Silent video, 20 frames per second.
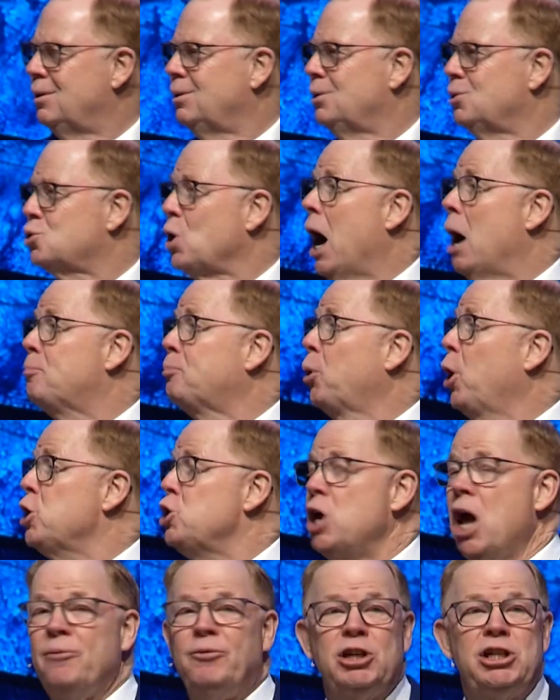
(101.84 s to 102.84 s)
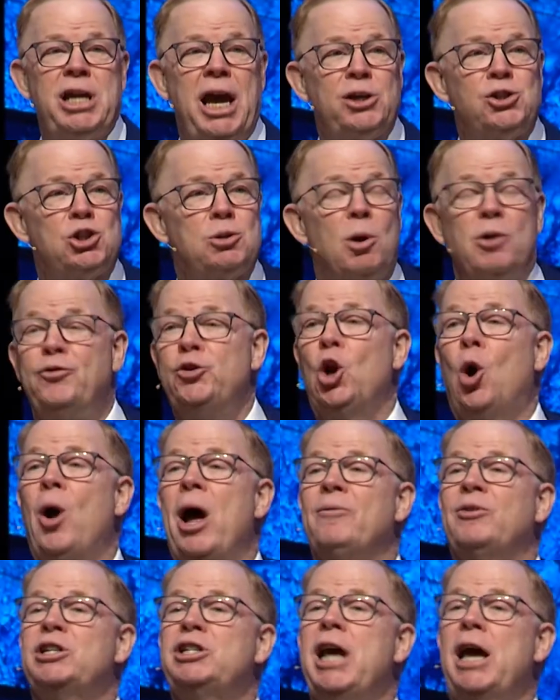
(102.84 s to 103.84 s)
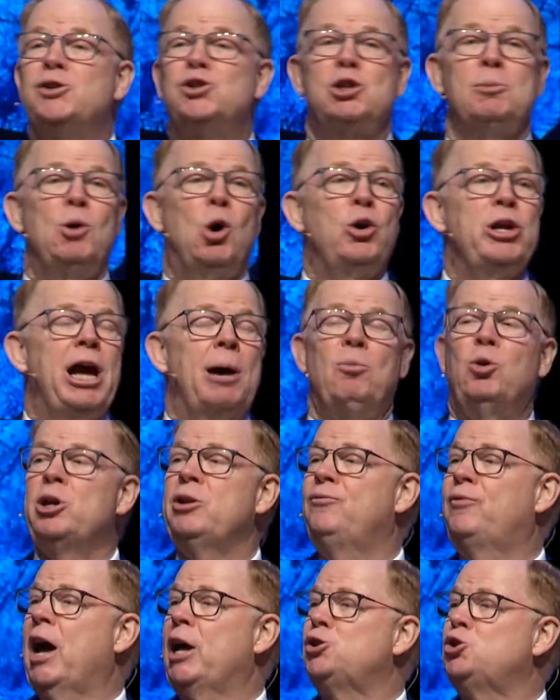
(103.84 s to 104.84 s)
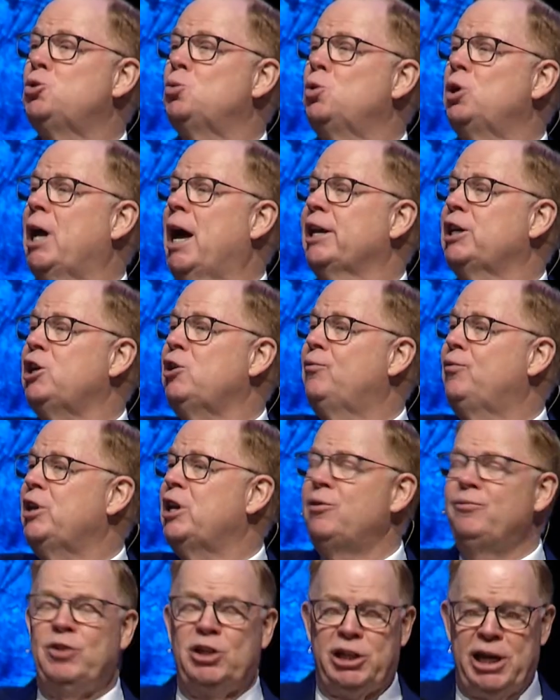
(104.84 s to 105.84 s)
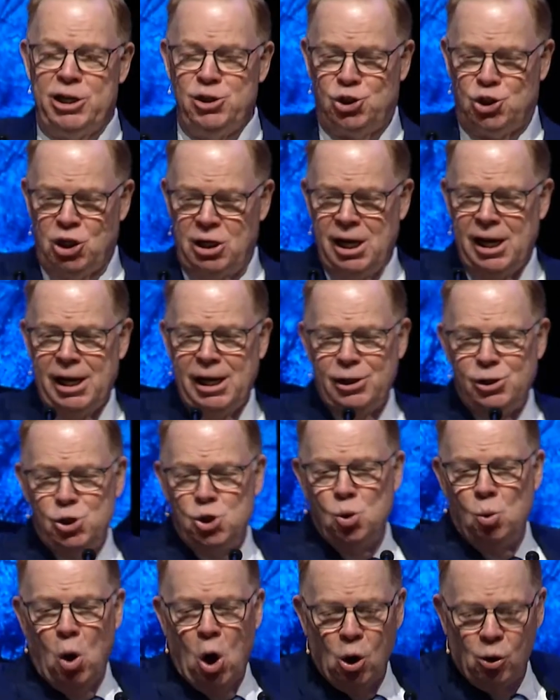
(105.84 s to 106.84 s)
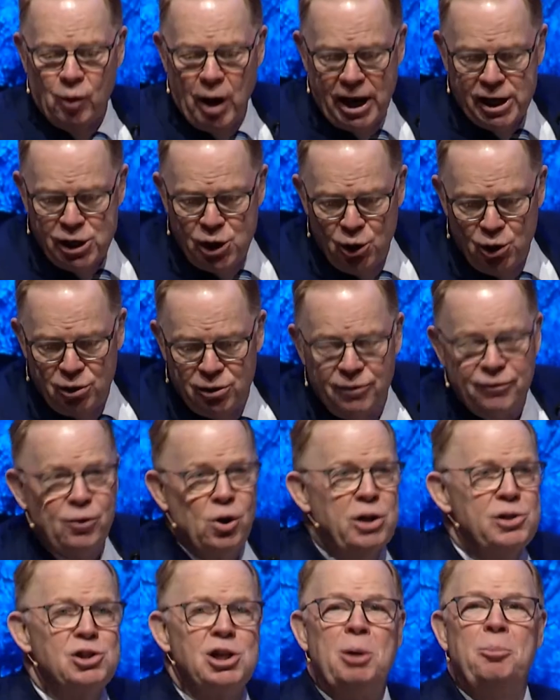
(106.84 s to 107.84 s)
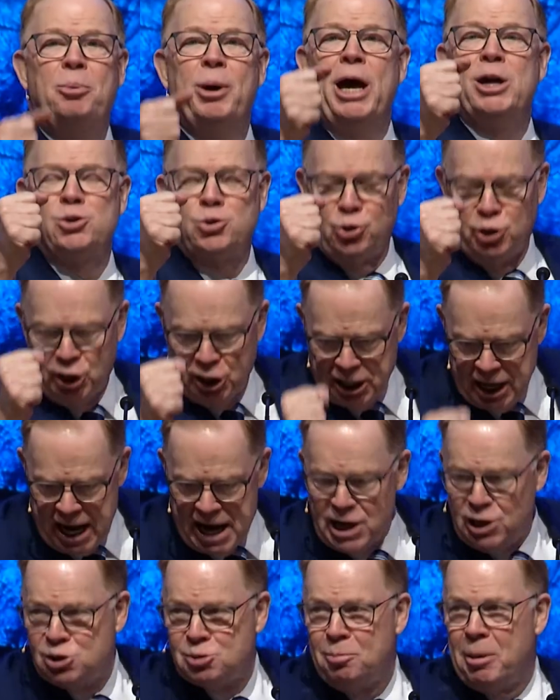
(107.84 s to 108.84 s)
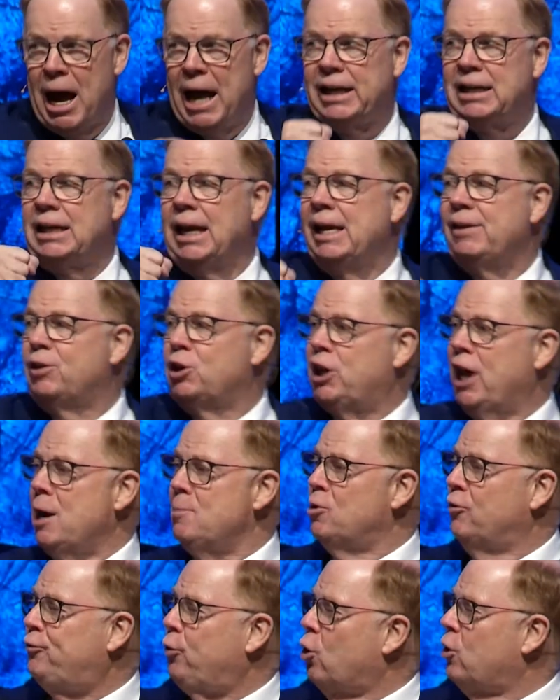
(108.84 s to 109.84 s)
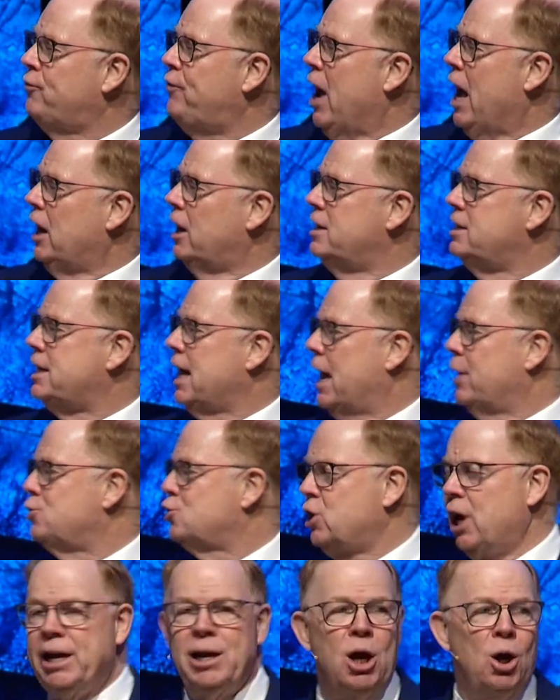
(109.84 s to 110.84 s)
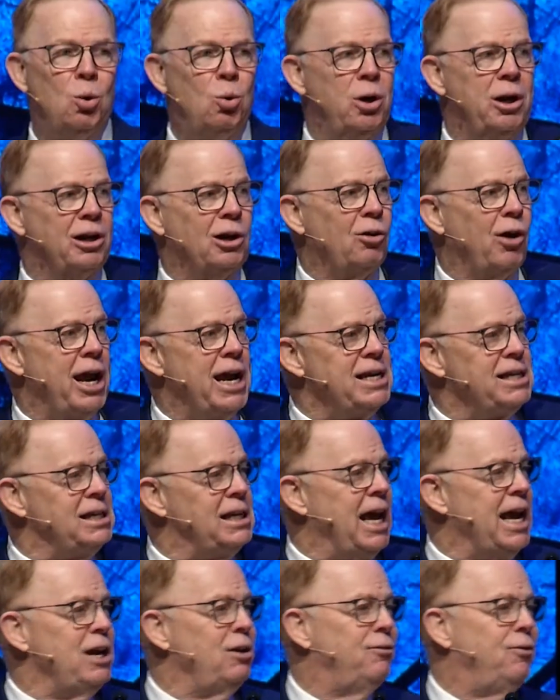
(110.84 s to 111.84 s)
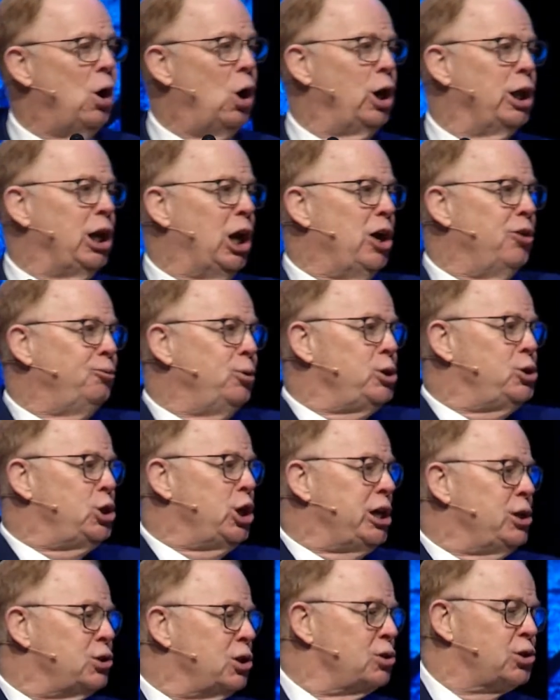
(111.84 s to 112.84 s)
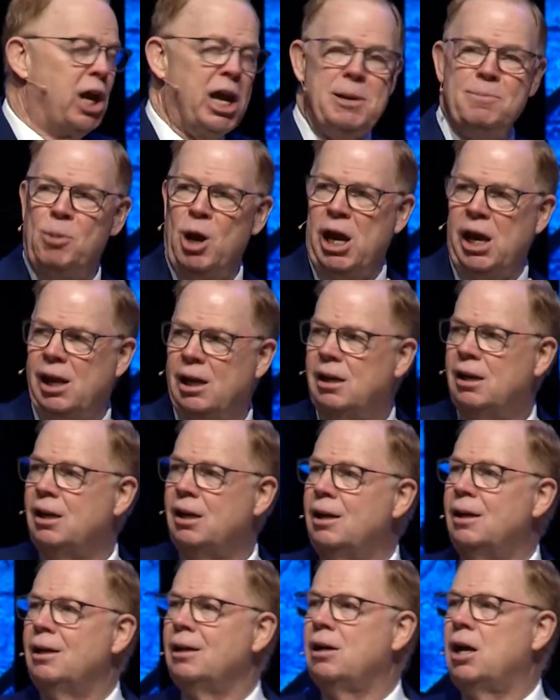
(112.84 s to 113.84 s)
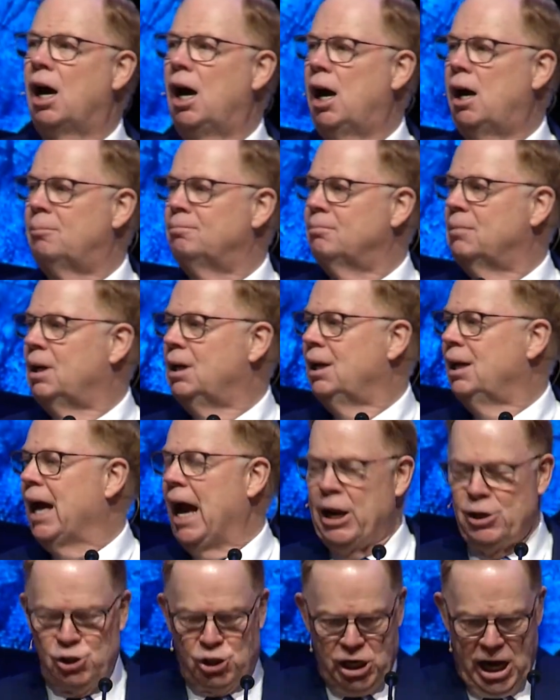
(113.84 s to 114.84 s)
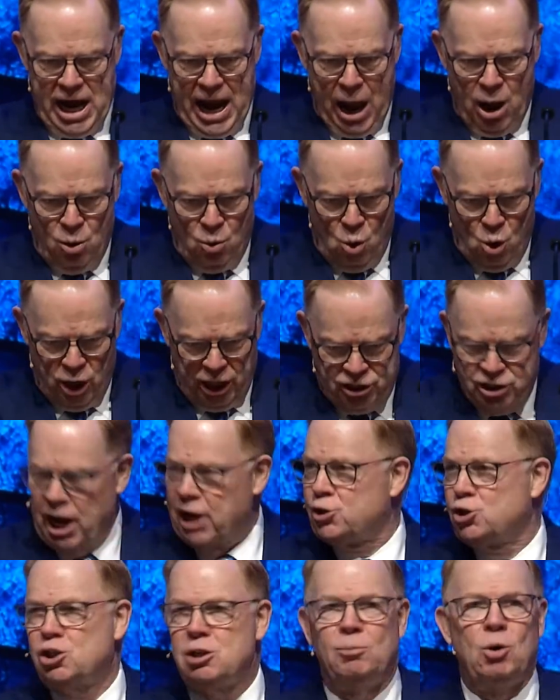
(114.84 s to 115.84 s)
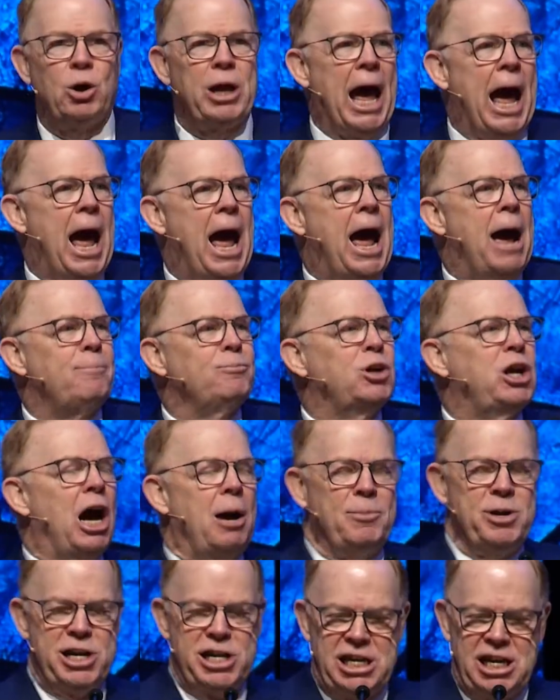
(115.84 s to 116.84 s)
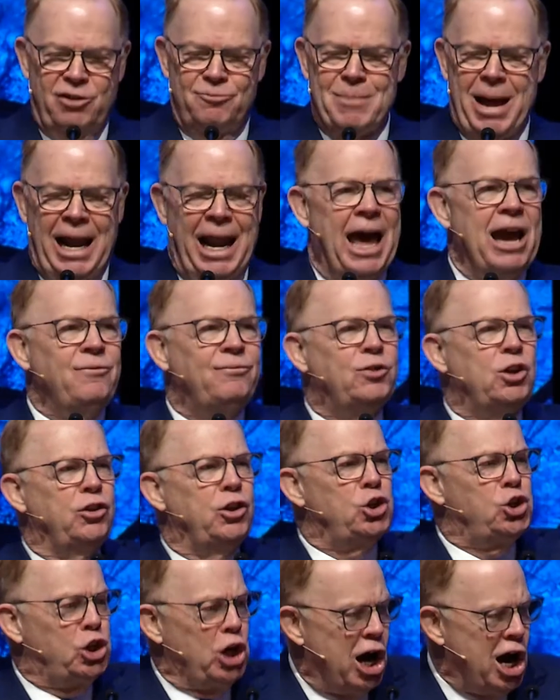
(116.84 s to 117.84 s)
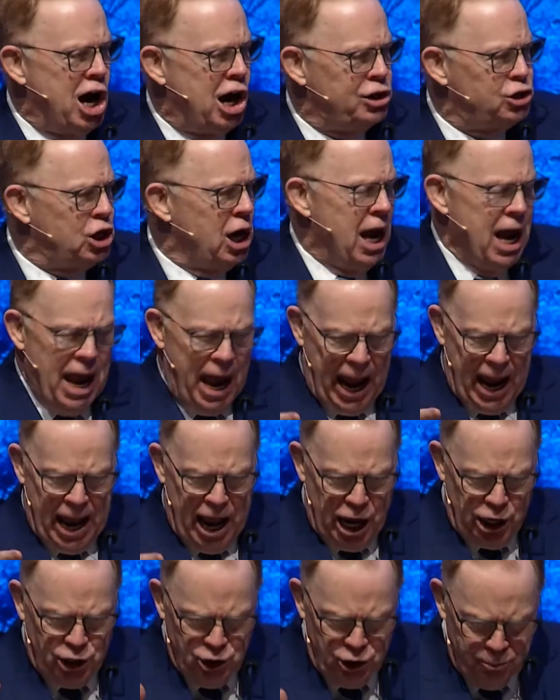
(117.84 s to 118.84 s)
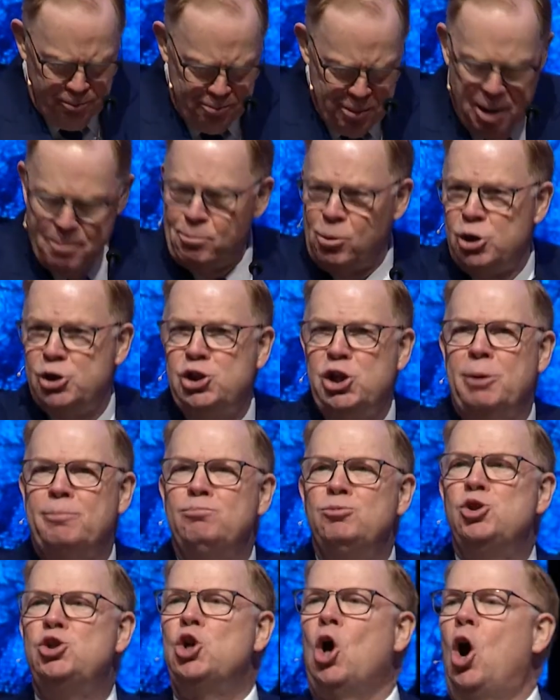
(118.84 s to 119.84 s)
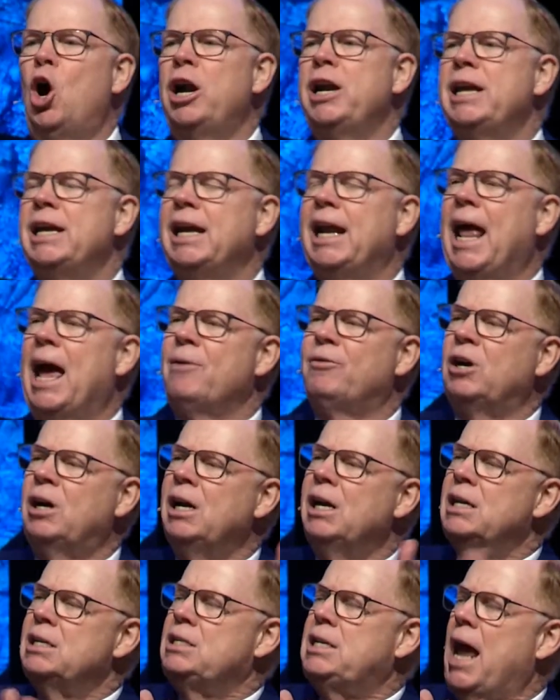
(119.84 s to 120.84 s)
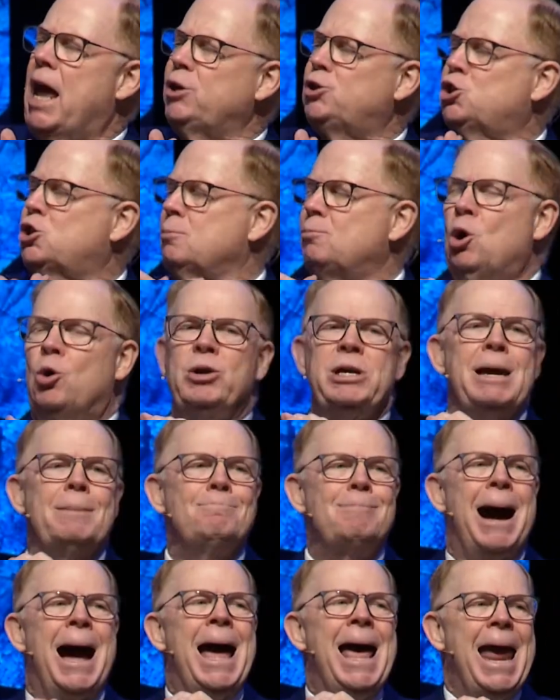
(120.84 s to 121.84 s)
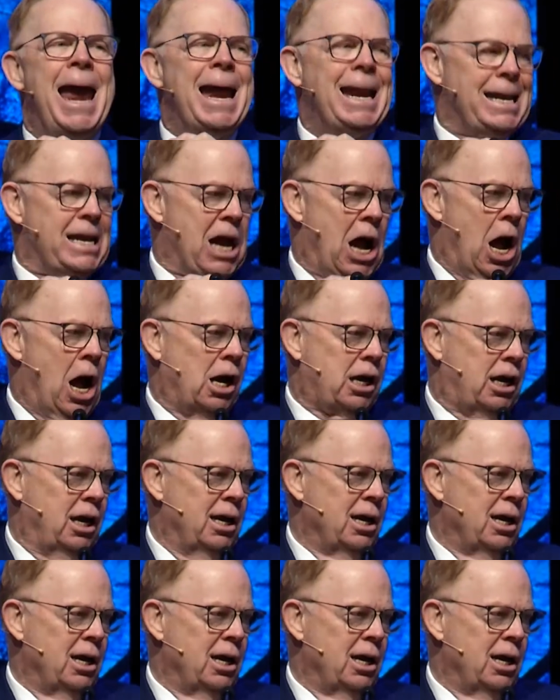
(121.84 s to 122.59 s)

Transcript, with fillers: So I pray you have a testimony. If you don't have a testimony, I'm going to invite you when I give the invitation. You walk right here to the front and say, Pastor, today's my day. The day before Valentine's Day. What a great day to fall in love with Jesus. Amen. Come and say, I want a testimony. I, am coming to give my life to the church and, and membership and joining and have a testimony at my Antioch